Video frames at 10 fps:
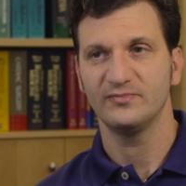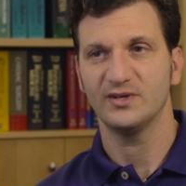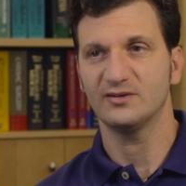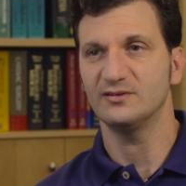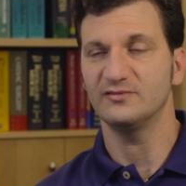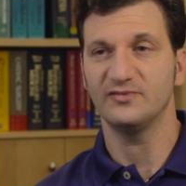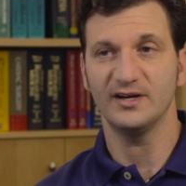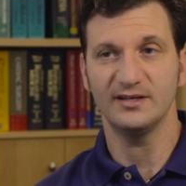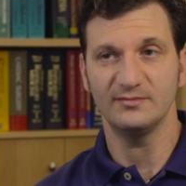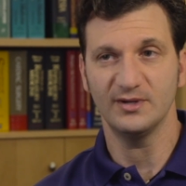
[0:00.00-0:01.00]
I couldn't
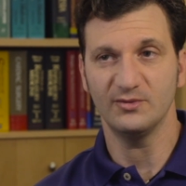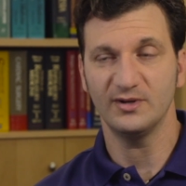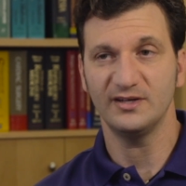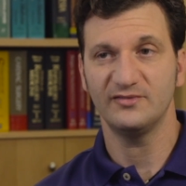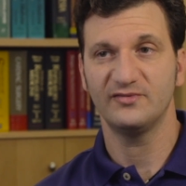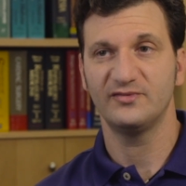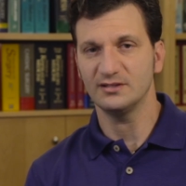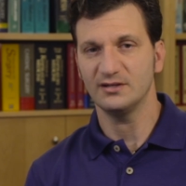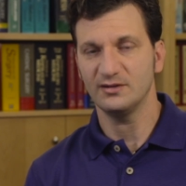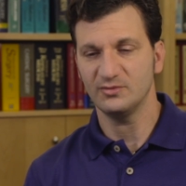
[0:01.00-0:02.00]
find my wife.
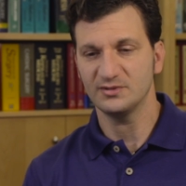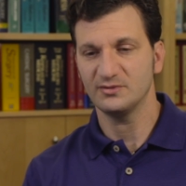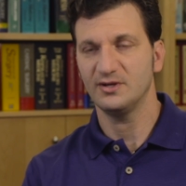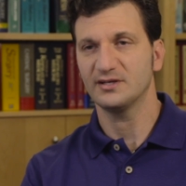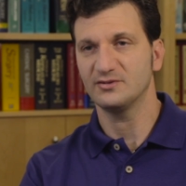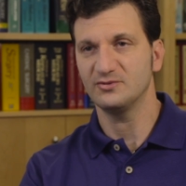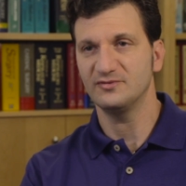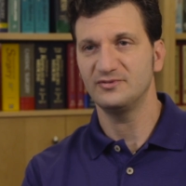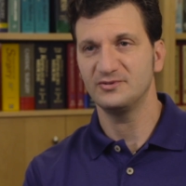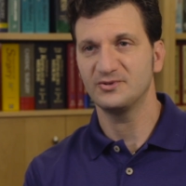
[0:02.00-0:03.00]
I was walking through a
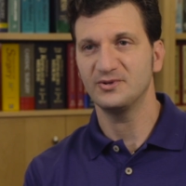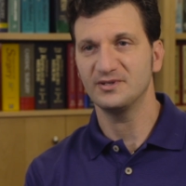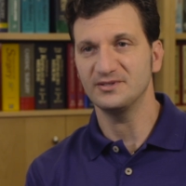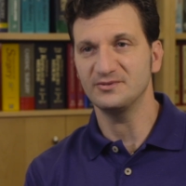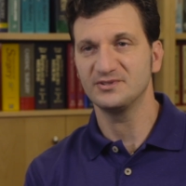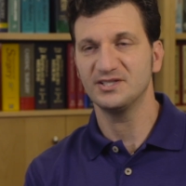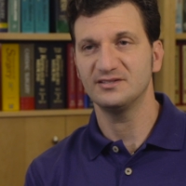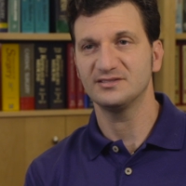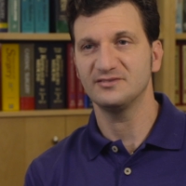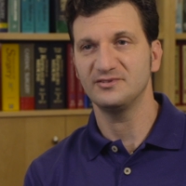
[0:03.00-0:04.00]
food court and there were
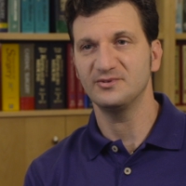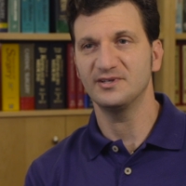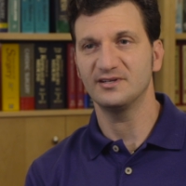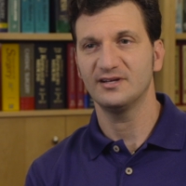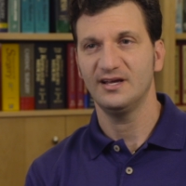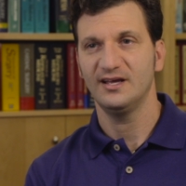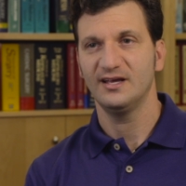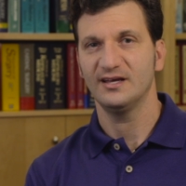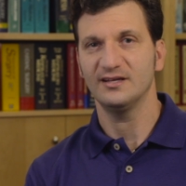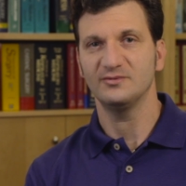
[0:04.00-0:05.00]
chairs everywhere,
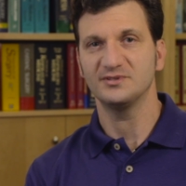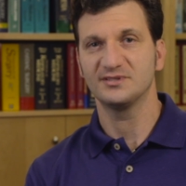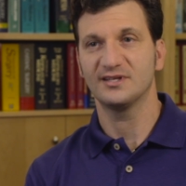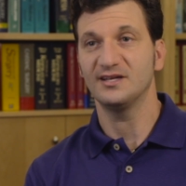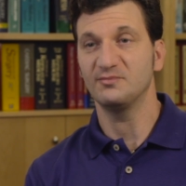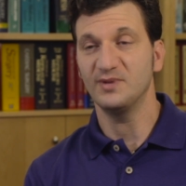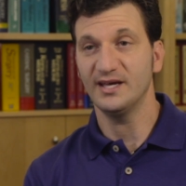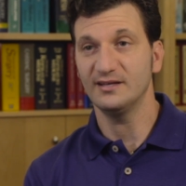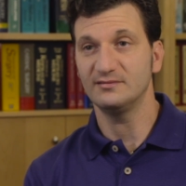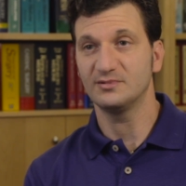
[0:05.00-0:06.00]
and I was getting
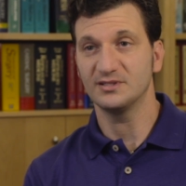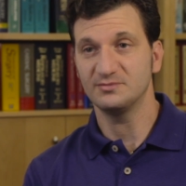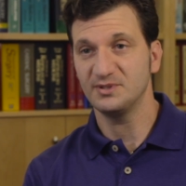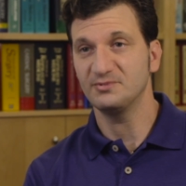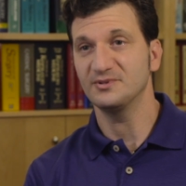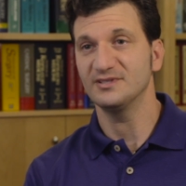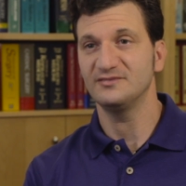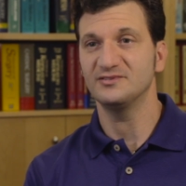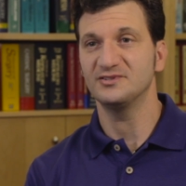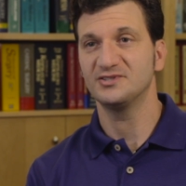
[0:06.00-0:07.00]
mad because people were
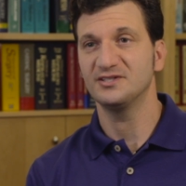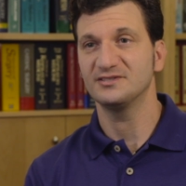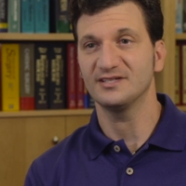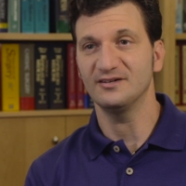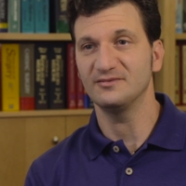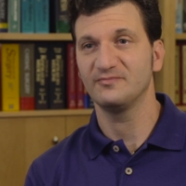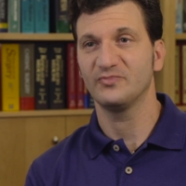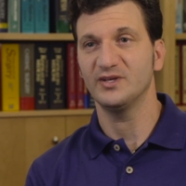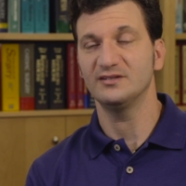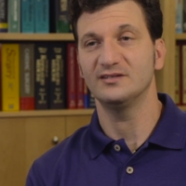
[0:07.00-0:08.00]
leaving their chairs out
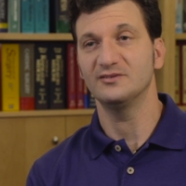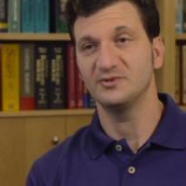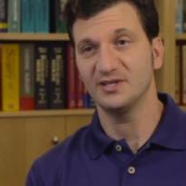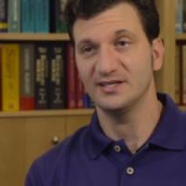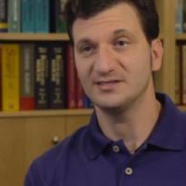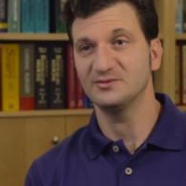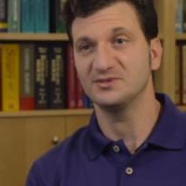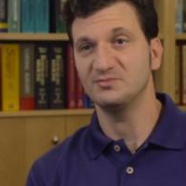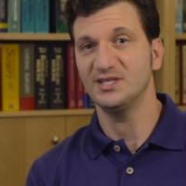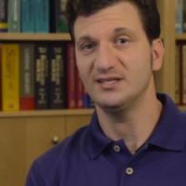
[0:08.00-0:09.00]
and didn't realize it
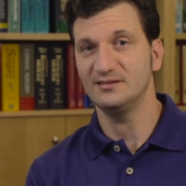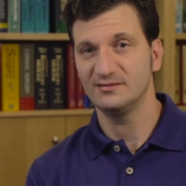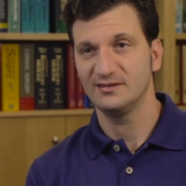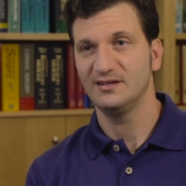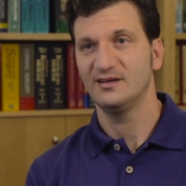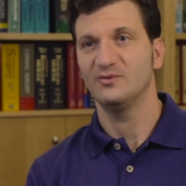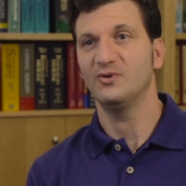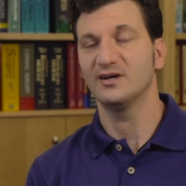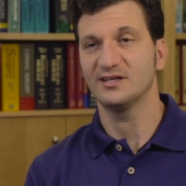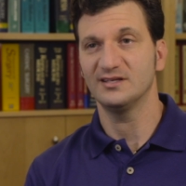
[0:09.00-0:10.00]
was me
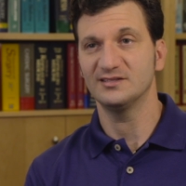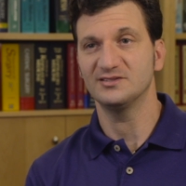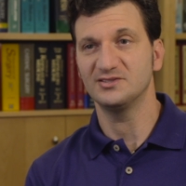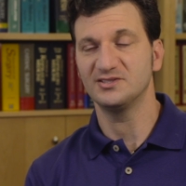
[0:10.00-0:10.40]
walking into the